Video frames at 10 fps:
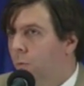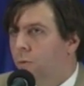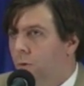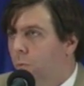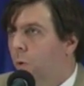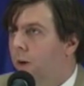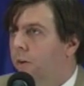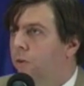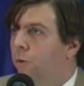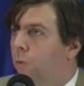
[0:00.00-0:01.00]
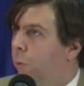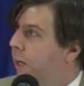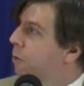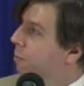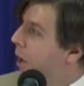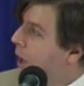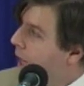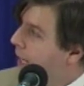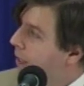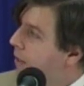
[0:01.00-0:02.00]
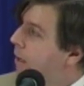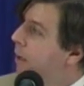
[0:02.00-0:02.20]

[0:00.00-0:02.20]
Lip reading: sort of 1 to 2 weeks behind